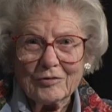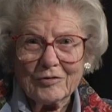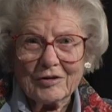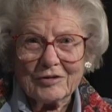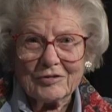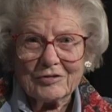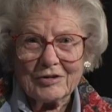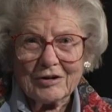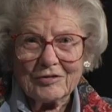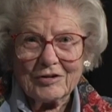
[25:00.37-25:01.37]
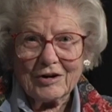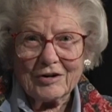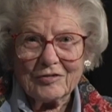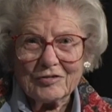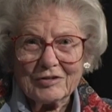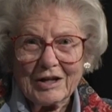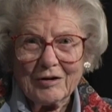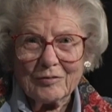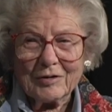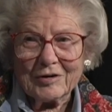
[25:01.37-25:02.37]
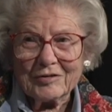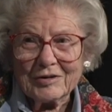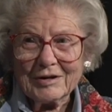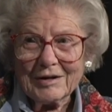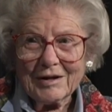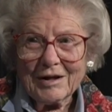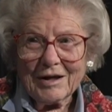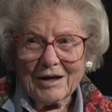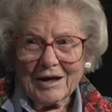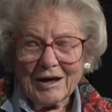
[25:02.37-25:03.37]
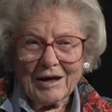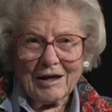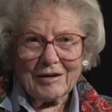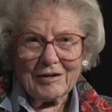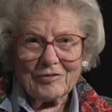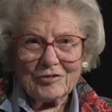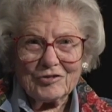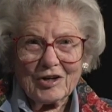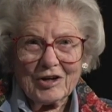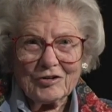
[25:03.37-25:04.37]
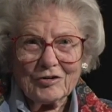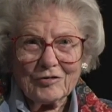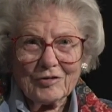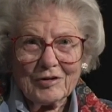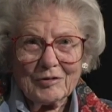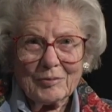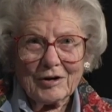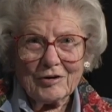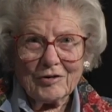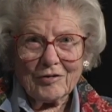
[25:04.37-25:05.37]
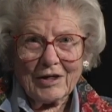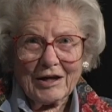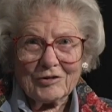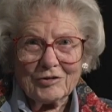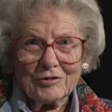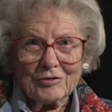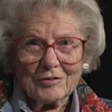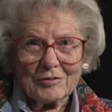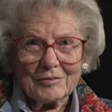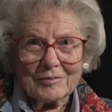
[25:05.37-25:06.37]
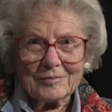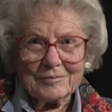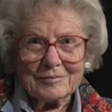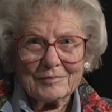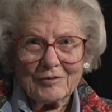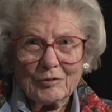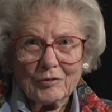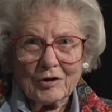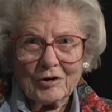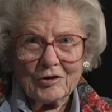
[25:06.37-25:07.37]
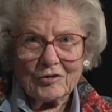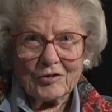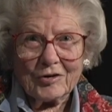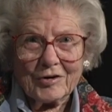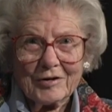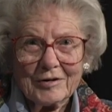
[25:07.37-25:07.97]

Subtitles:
who the Secretary of State was. And if it changed over, you better know that too, if you wanted dessert.